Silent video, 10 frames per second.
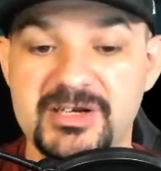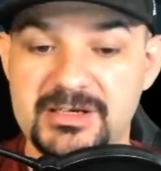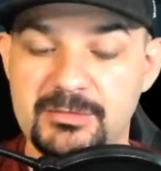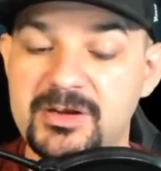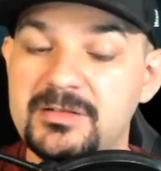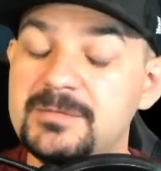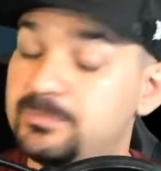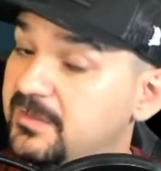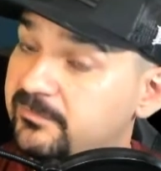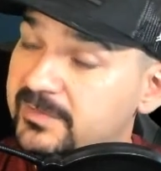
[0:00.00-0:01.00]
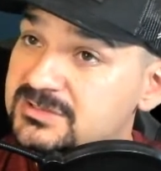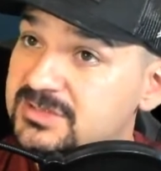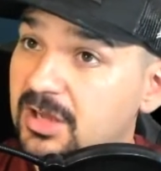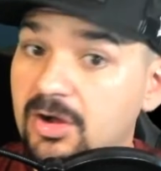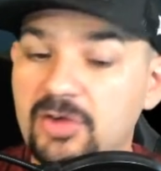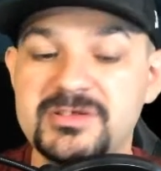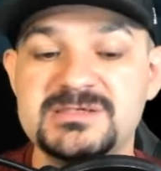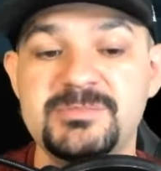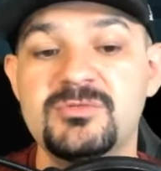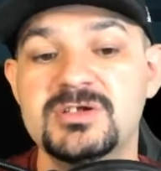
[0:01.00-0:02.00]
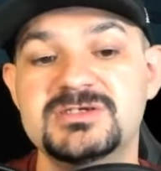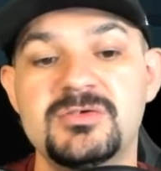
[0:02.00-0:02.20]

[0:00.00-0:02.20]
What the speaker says: training. Apparently they fixed all the XP ones.